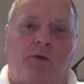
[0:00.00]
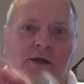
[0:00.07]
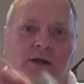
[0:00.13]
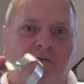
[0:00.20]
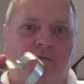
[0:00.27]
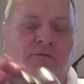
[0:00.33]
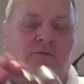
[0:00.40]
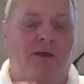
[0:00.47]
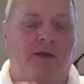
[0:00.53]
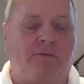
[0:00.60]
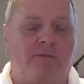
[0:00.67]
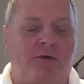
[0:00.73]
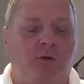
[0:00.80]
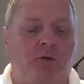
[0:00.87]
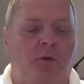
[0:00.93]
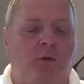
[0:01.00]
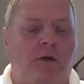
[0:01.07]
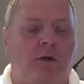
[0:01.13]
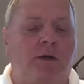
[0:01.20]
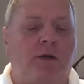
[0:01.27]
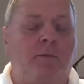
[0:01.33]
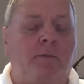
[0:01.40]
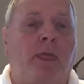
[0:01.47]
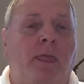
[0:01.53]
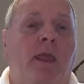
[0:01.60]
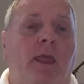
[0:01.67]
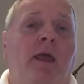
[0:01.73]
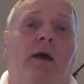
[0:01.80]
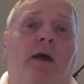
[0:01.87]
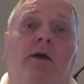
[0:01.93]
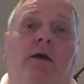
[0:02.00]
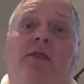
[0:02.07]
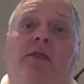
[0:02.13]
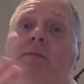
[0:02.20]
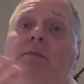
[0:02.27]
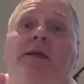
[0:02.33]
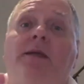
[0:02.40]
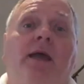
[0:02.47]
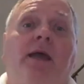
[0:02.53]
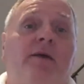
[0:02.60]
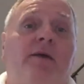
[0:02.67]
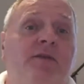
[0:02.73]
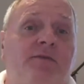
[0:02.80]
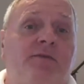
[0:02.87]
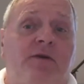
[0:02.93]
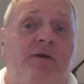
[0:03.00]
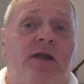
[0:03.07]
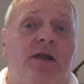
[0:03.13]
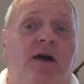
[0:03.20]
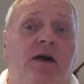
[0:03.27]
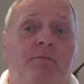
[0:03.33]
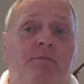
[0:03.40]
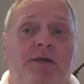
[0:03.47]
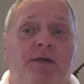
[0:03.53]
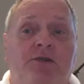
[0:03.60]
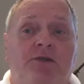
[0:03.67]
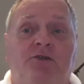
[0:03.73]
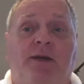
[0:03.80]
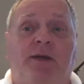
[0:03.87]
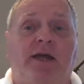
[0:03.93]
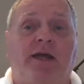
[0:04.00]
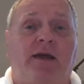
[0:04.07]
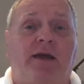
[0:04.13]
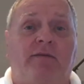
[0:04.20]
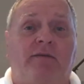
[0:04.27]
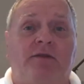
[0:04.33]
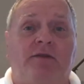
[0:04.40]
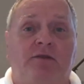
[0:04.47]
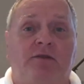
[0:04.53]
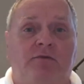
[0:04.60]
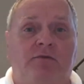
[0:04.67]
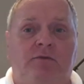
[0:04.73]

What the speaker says: whatever flavor you want. They may have different toppings. You may have